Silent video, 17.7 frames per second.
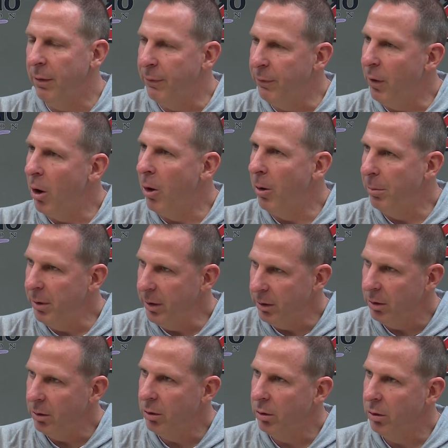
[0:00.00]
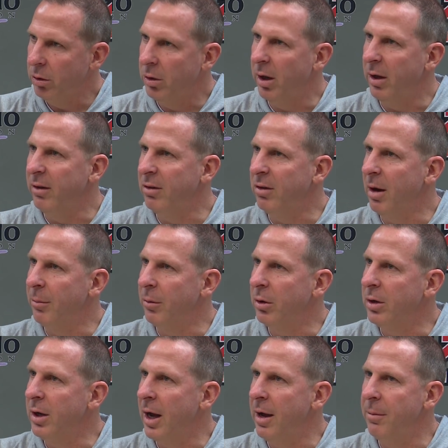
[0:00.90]
fall, but to the
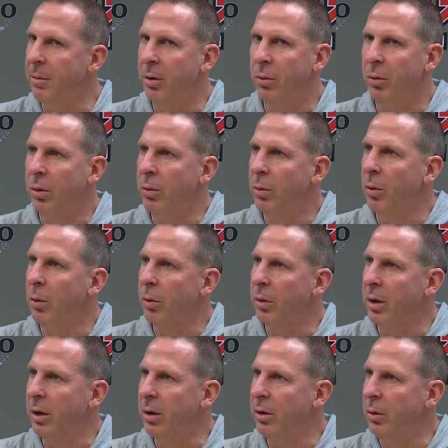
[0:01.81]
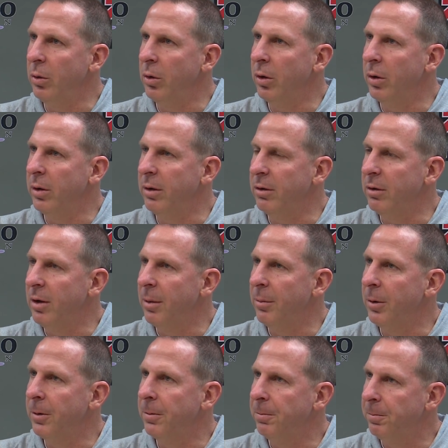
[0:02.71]
summertime and what we're going to do during the
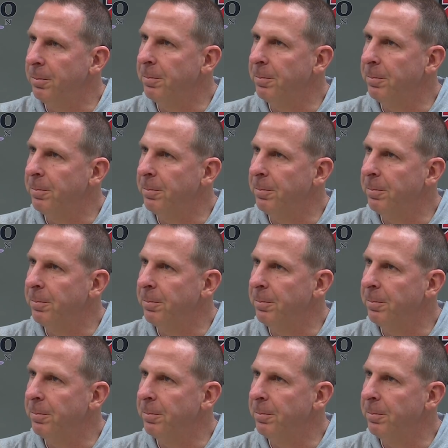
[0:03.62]
summer.